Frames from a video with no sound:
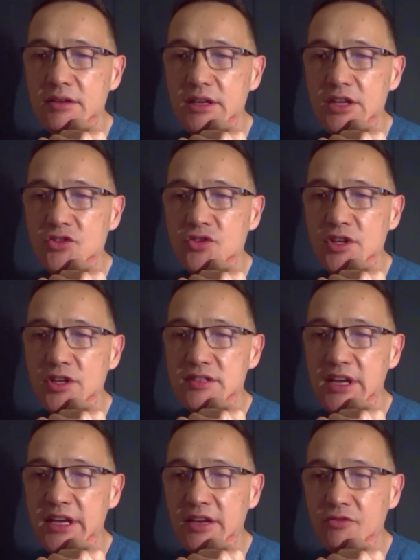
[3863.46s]
Indri
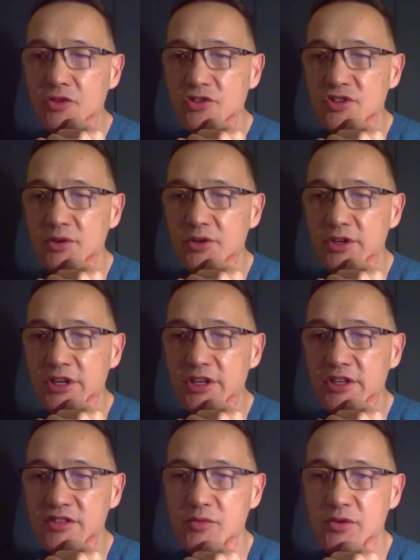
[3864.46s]
saying, unfortunately,
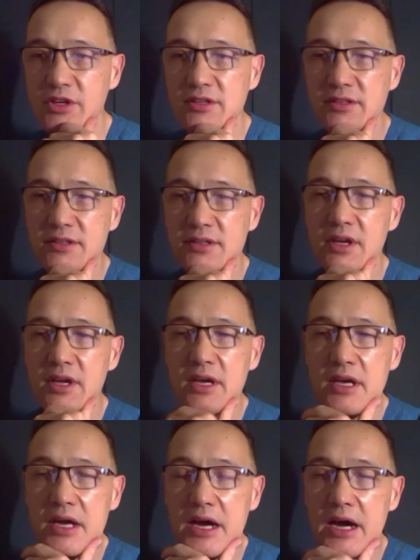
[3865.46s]

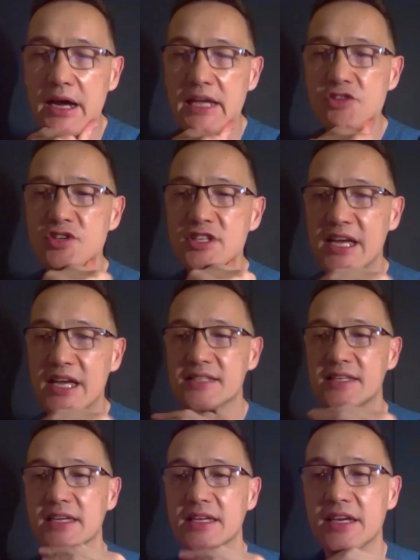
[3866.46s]
Indri is asking,